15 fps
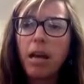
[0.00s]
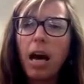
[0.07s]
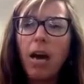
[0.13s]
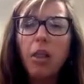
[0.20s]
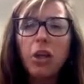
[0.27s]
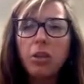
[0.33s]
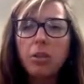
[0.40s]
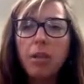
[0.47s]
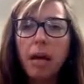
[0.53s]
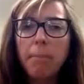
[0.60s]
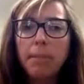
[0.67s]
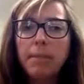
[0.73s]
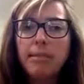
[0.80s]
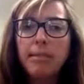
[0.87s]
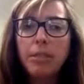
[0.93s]
Other
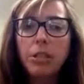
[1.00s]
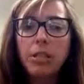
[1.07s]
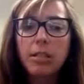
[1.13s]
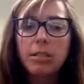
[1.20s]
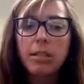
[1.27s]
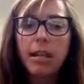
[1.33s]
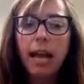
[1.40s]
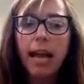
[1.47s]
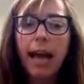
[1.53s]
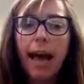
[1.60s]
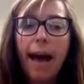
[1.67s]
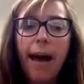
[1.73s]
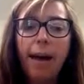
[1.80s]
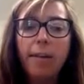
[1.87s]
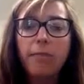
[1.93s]
zombie series that I
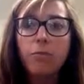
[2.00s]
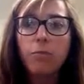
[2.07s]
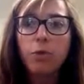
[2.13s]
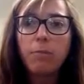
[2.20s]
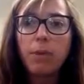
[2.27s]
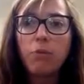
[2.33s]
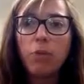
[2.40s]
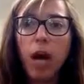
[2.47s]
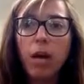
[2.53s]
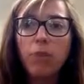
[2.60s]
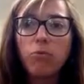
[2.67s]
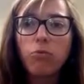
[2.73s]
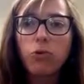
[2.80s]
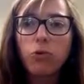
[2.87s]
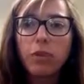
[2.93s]
have would be
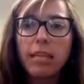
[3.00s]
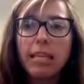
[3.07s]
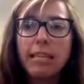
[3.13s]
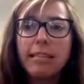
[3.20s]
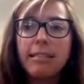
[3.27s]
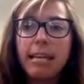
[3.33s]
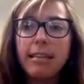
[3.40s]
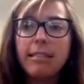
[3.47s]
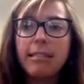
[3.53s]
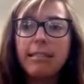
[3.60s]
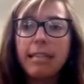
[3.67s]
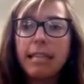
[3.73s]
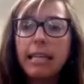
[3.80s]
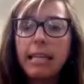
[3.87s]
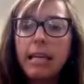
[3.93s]
Rotten Ruin and Dead
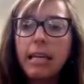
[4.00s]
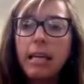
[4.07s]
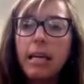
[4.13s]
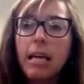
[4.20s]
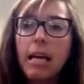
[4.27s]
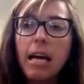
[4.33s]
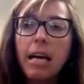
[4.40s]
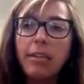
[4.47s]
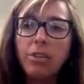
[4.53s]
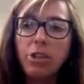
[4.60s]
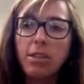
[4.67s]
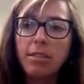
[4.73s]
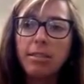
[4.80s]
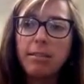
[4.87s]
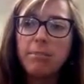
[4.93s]
City. It
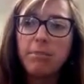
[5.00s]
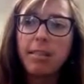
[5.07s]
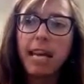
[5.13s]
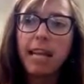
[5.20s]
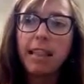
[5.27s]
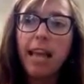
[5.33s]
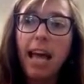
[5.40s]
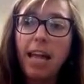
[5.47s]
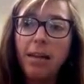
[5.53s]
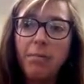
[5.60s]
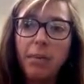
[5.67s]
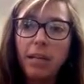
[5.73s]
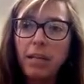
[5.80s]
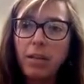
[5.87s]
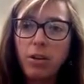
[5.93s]
just seems like The
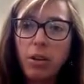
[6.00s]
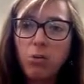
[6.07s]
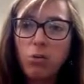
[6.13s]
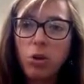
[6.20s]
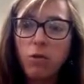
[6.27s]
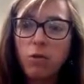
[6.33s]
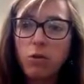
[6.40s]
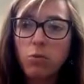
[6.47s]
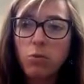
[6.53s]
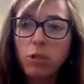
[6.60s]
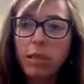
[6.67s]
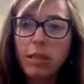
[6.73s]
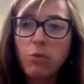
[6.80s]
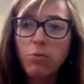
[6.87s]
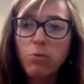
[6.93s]
Enemy goes over
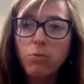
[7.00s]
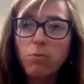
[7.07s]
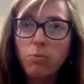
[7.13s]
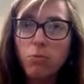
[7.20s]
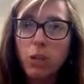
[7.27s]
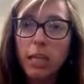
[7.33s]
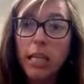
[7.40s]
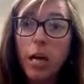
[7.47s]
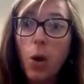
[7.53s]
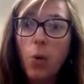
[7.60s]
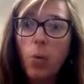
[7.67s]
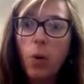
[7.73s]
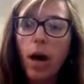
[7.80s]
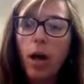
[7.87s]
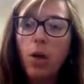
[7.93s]
really, really
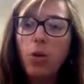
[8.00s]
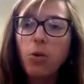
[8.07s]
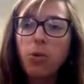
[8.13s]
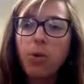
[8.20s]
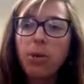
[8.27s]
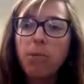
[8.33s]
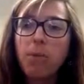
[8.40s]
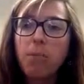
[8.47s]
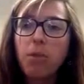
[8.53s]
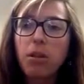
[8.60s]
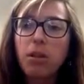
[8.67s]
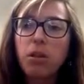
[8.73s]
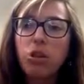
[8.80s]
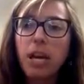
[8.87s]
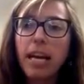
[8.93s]
well with people
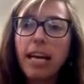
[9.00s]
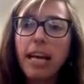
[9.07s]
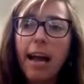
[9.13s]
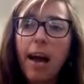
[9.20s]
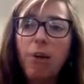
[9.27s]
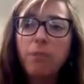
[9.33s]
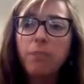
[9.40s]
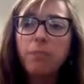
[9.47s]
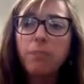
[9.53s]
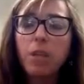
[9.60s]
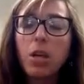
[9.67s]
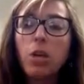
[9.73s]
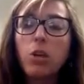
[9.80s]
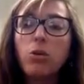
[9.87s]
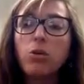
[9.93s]
that check it out.
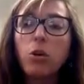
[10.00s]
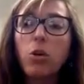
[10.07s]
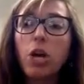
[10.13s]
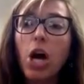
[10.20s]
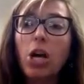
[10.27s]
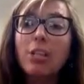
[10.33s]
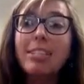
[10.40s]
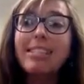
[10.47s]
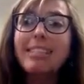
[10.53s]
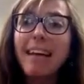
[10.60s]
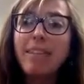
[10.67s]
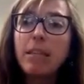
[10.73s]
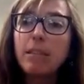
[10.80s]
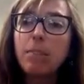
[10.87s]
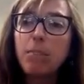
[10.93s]
So there are
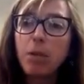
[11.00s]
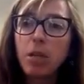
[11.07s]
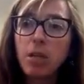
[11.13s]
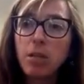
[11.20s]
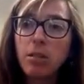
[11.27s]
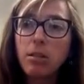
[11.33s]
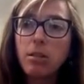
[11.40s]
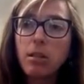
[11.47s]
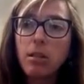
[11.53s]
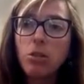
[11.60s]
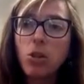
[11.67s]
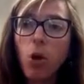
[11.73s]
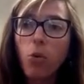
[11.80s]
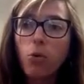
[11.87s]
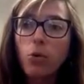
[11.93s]
7 books
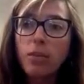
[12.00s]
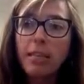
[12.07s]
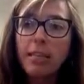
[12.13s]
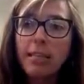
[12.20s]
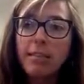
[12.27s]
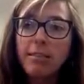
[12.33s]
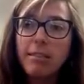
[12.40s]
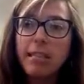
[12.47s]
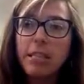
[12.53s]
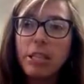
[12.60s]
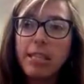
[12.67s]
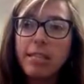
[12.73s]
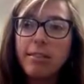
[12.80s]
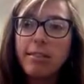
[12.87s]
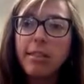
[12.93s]
total in this
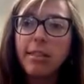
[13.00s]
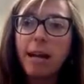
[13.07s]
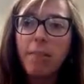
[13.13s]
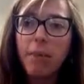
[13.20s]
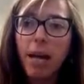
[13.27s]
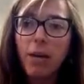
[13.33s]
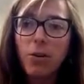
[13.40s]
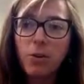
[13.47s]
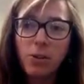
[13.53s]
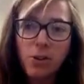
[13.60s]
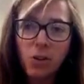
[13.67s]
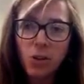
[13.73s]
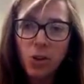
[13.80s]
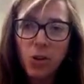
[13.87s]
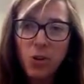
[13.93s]
series, and I'm not going
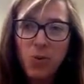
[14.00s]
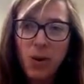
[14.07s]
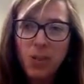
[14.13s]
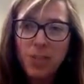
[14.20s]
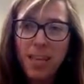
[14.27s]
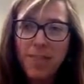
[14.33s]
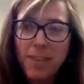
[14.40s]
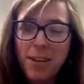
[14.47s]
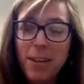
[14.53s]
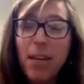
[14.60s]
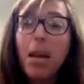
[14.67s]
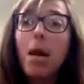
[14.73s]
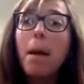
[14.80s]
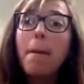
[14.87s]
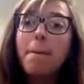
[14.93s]
to show you all 7,
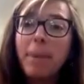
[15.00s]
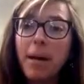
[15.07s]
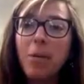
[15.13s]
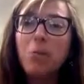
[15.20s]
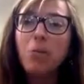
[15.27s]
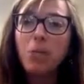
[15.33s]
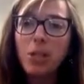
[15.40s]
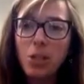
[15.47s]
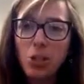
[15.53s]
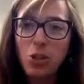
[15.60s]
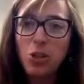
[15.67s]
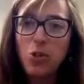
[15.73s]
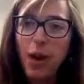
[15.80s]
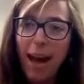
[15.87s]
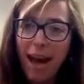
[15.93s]
but we
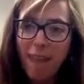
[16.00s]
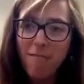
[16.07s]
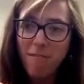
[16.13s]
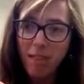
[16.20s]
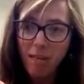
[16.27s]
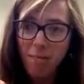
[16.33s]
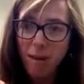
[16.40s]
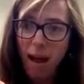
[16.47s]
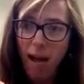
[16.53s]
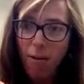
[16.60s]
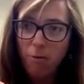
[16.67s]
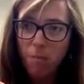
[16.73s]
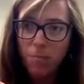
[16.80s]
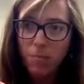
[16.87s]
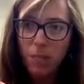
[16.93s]
do have them now.
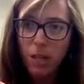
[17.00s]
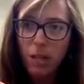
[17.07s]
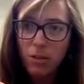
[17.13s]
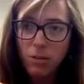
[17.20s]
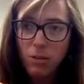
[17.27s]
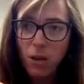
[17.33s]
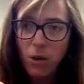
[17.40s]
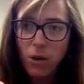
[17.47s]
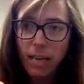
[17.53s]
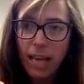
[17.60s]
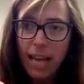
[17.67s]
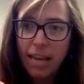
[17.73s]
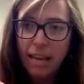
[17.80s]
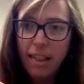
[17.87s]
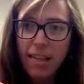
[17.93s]
So
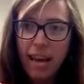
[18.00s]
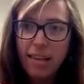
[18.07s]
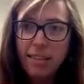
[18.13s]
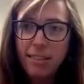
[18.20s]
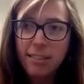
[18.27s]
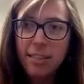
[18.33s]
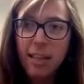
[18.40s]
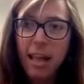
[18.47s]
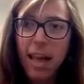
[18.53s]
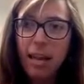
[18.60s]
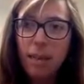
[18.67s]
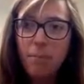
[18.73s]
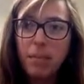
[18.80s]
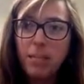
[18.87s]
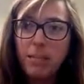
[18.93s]
again, that is the
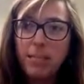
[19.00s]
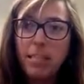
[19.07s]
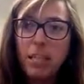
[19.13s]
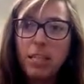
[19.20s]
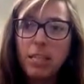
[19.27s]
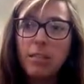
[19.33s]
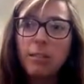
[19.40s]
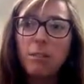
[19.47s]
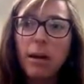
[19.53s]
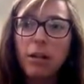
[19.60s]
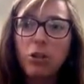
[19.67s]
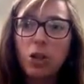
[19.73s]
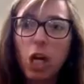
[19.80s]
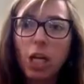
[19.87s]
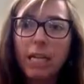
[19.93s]
Enemy series by
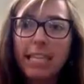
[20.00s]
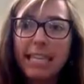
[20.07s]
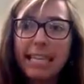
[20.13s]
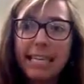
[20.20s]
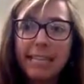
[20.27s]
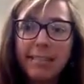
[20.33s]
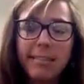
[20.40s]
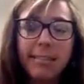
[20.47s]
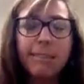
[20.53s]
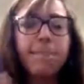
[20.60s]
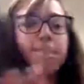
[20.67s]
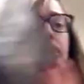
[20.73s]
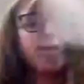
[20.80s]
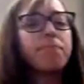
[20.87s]
Charlie Higson.